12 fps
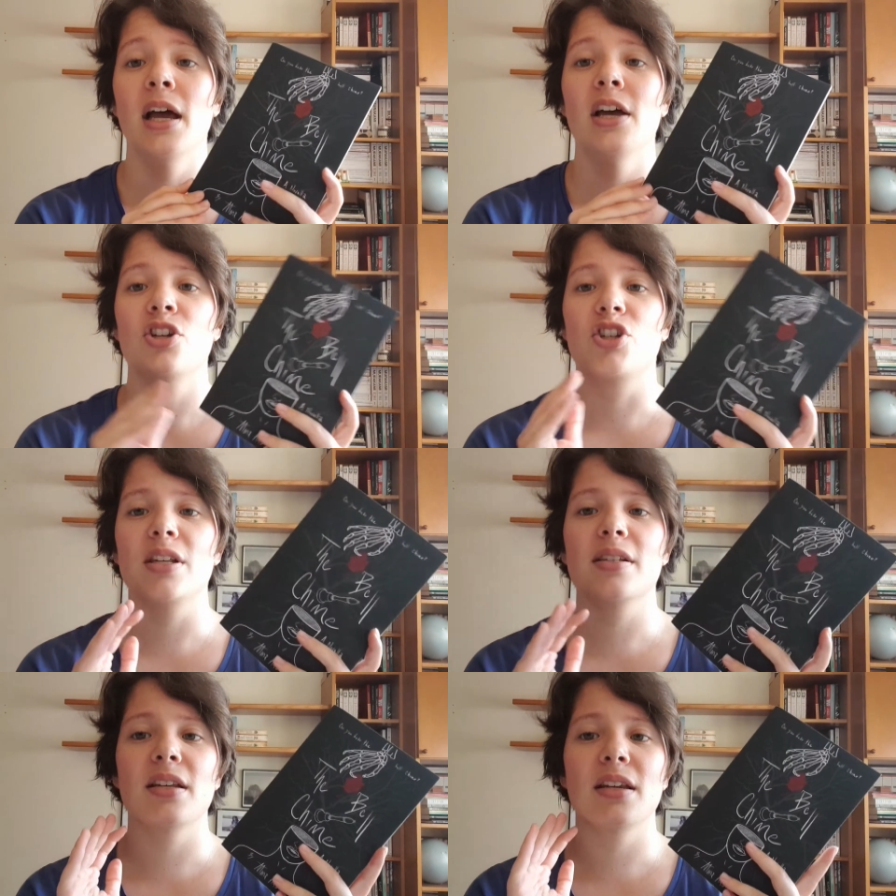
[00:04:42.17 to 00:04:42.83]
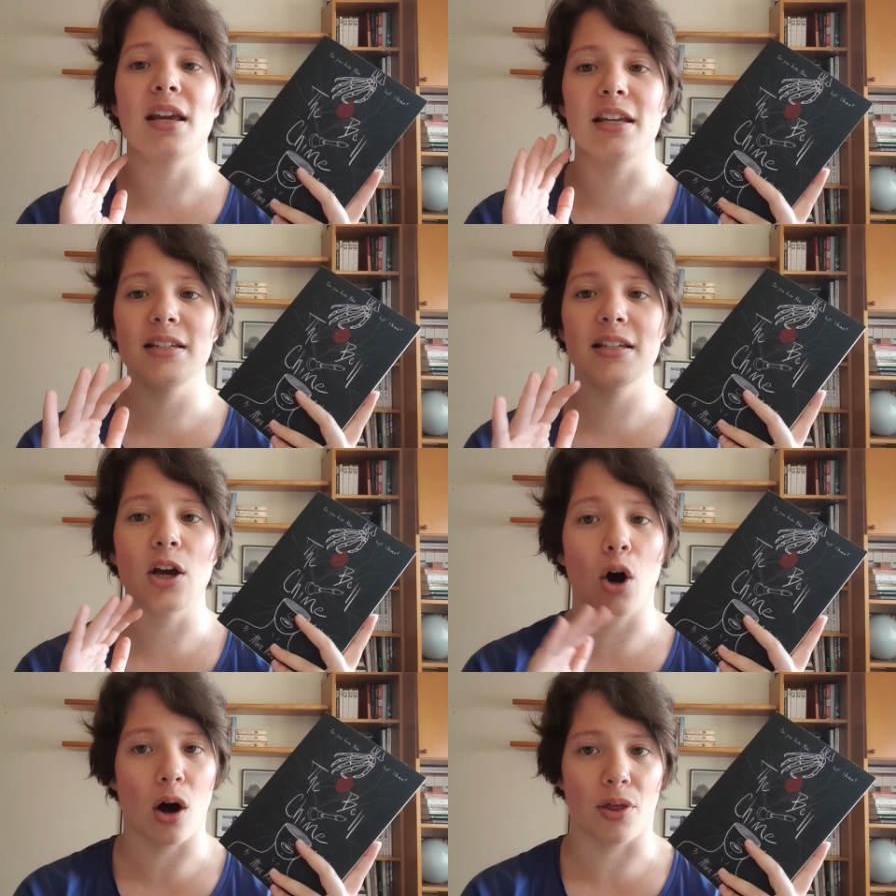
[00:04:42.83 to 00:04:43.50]
She's an
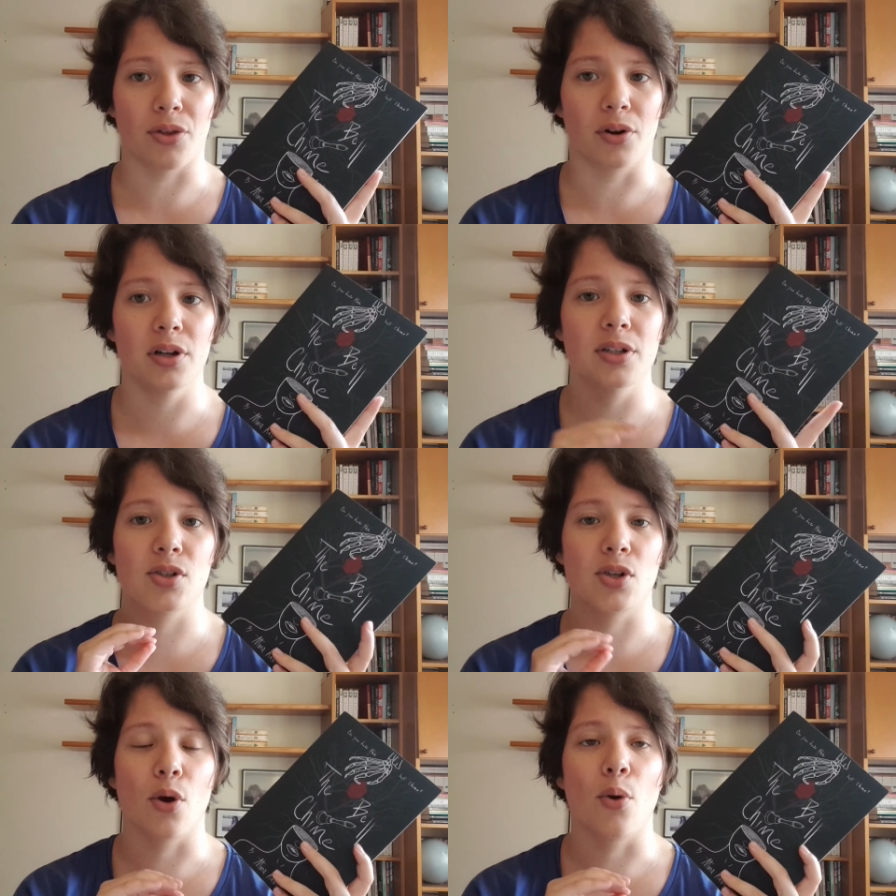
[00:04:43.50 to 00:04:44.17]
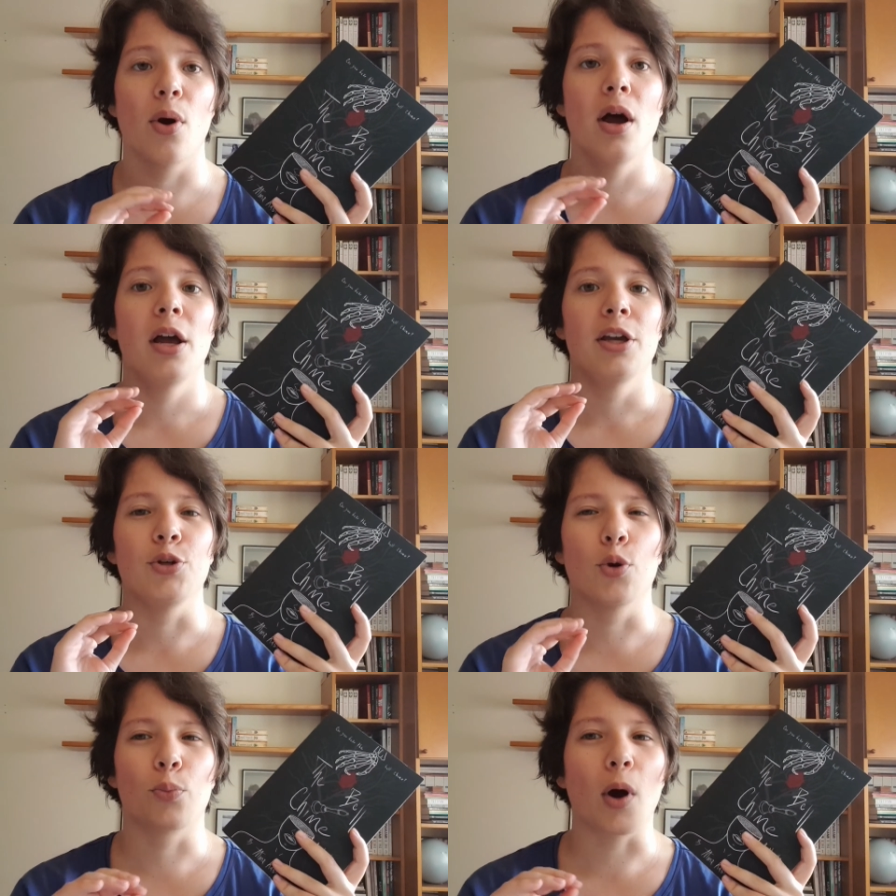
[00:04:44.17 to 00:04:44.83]
indie author, so
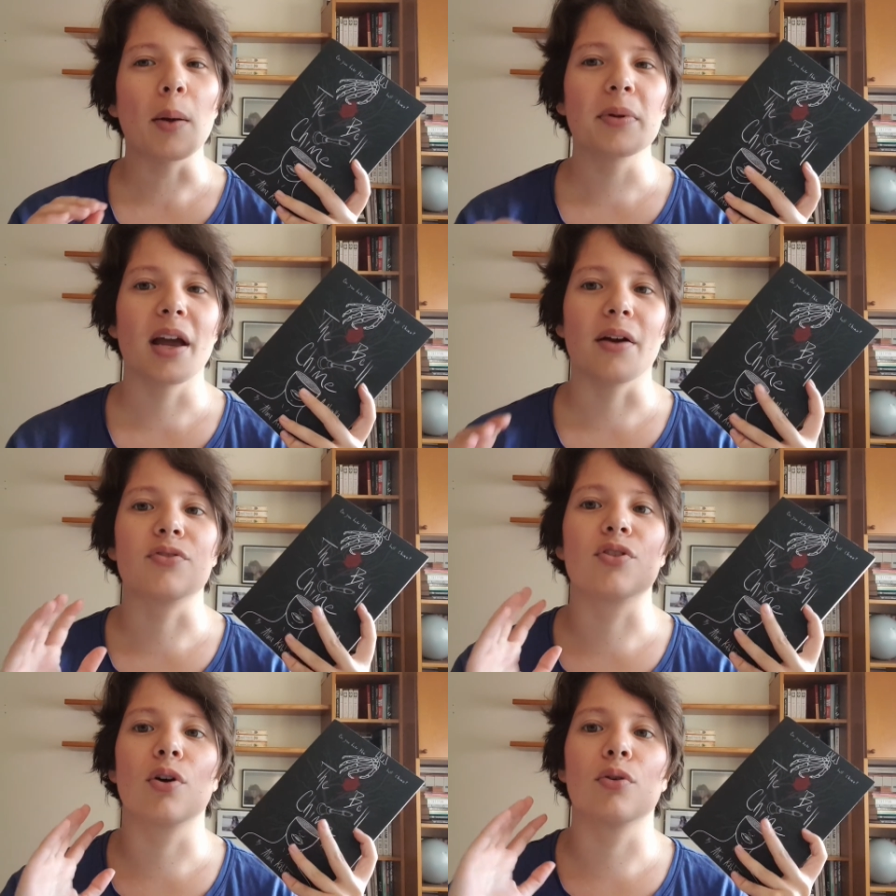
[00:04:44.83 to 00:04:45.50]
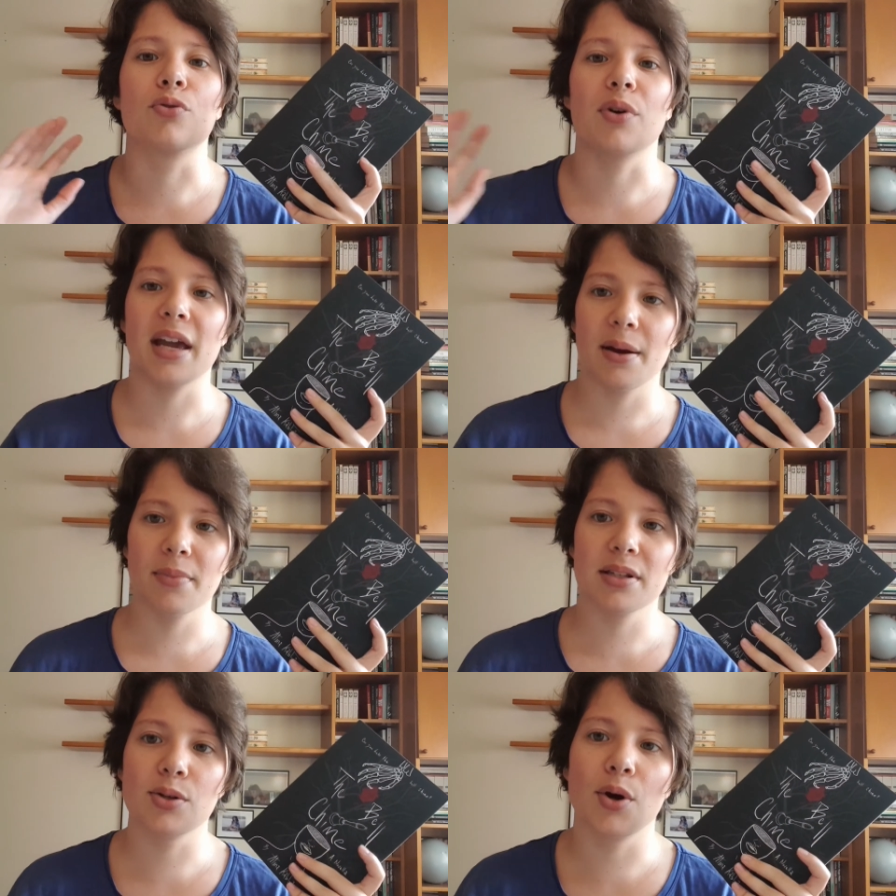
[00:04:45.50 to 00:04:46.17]
you'll probably have to go to
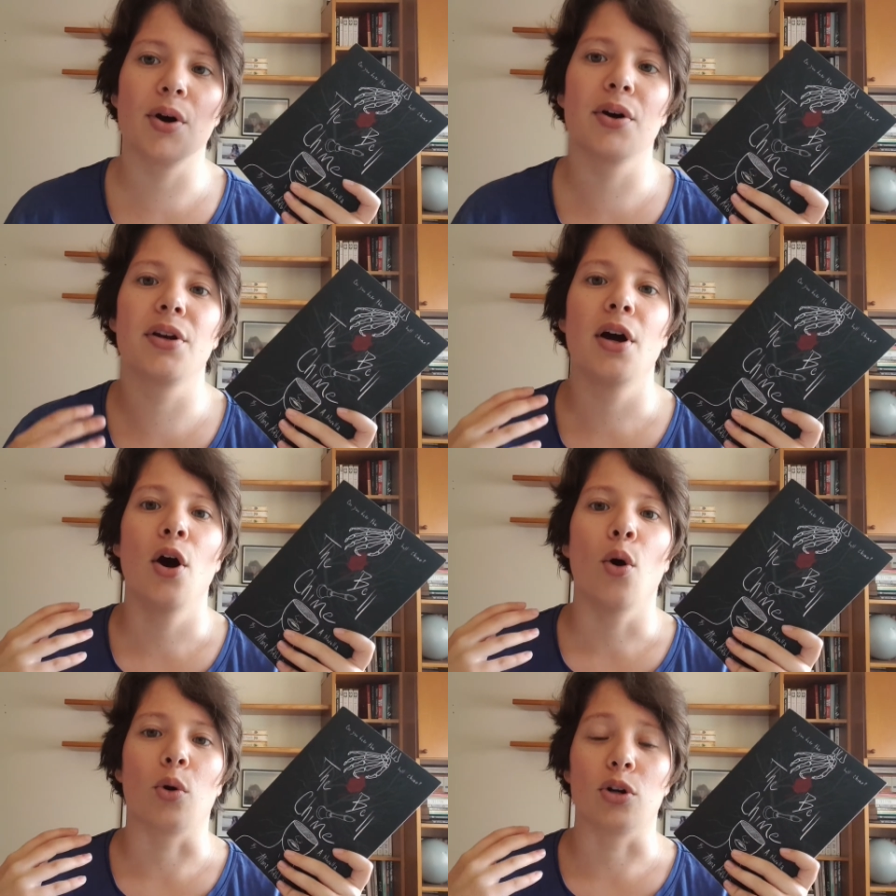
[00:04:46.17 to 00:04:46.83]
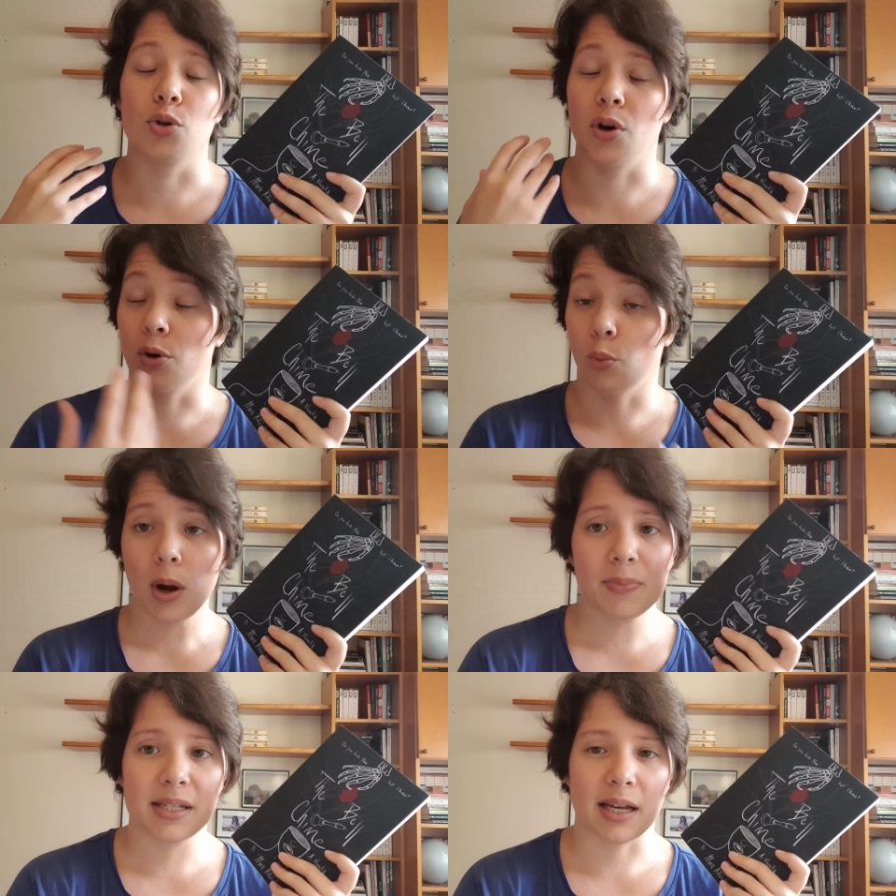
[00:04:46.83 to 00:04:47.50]
Amazon or to her
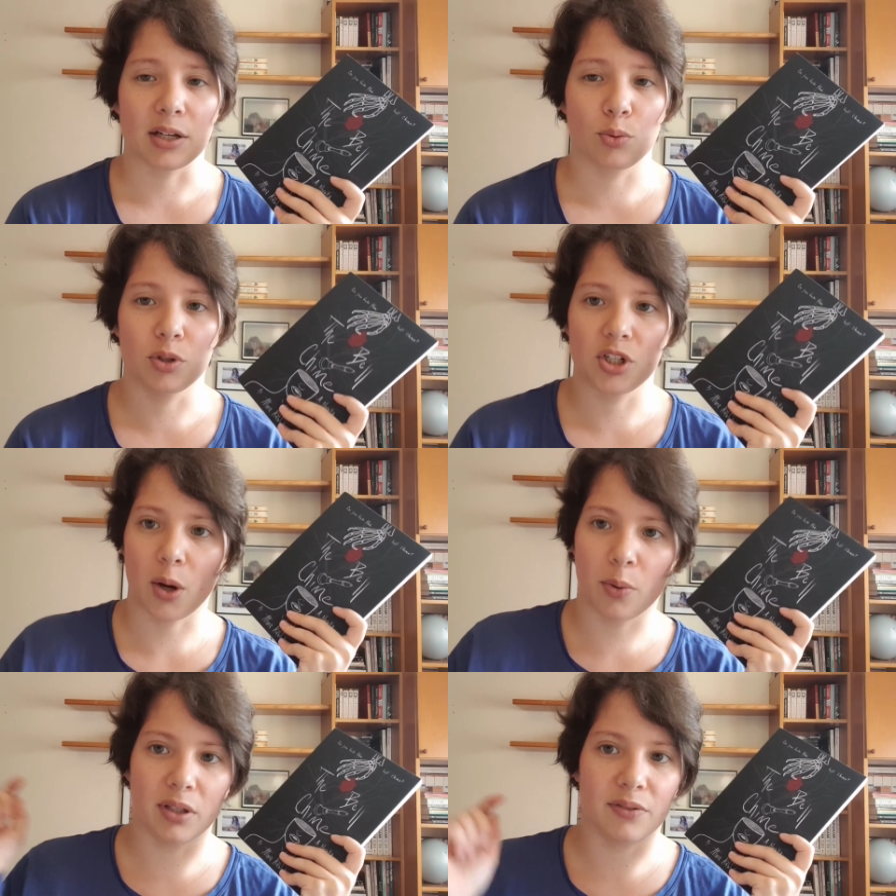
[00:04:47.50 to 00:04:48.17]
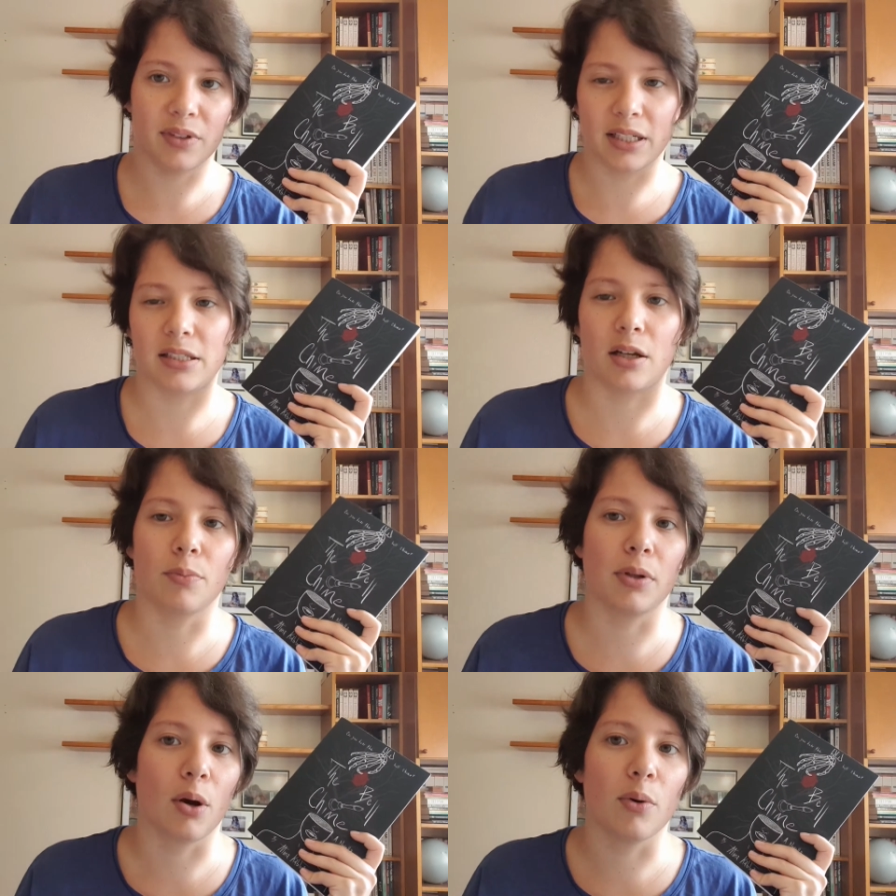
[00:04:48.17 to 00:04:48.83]
website, which I will leave linked down
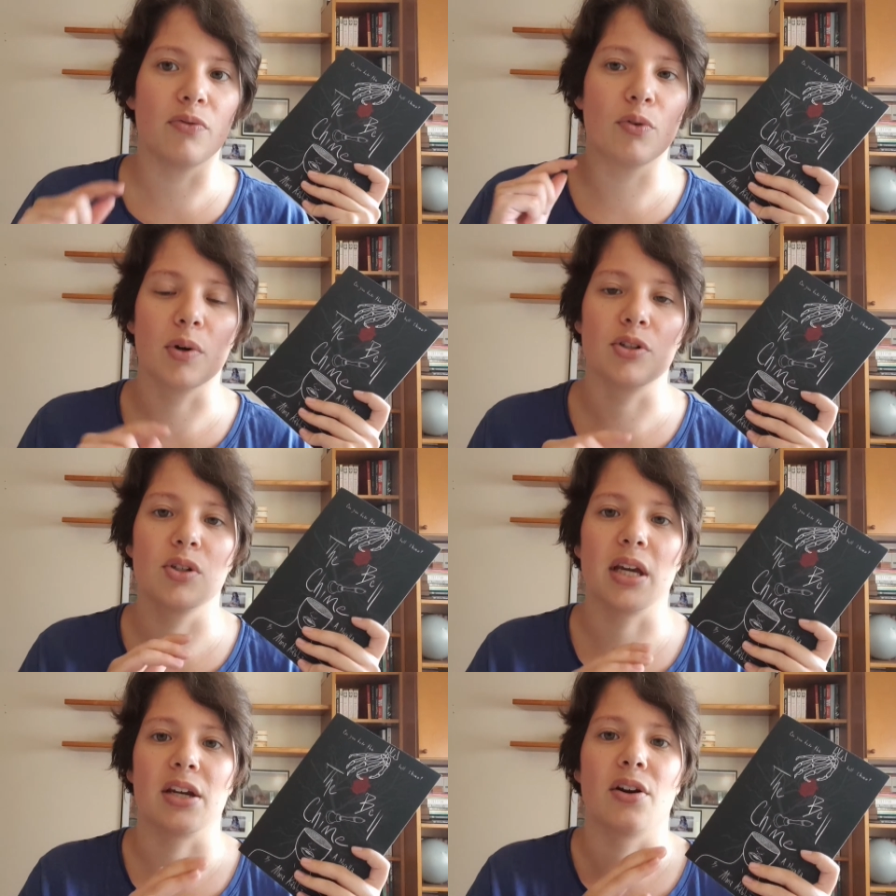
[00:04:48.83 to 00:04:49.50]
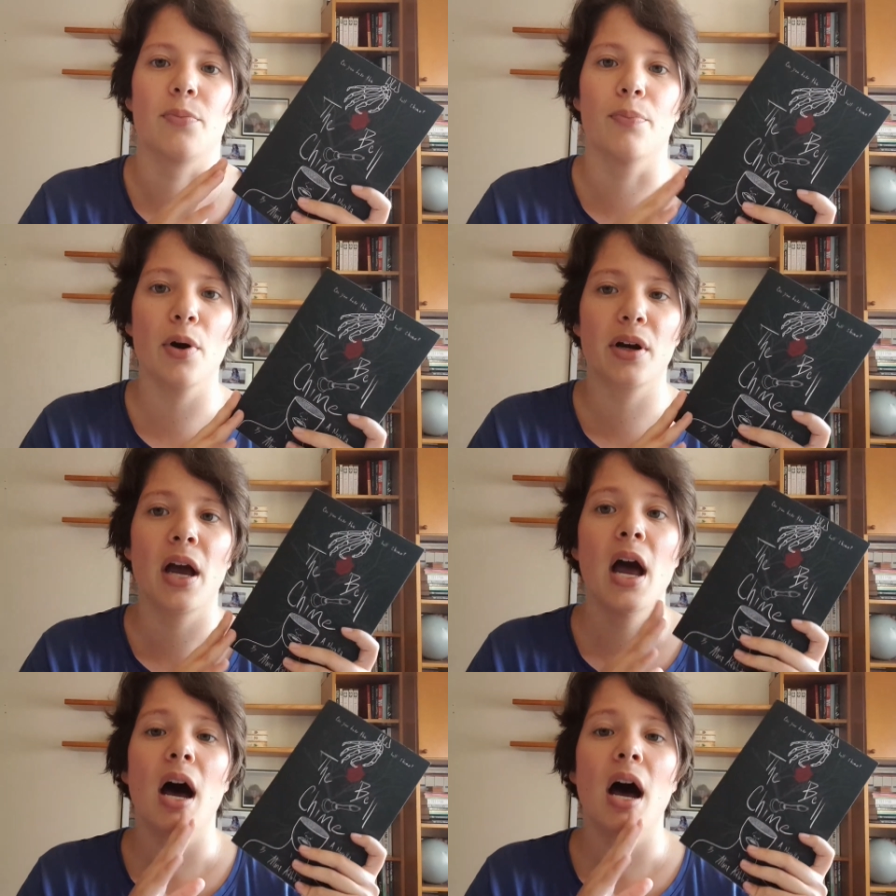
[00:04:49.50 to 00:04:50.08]
below if you want to get her book.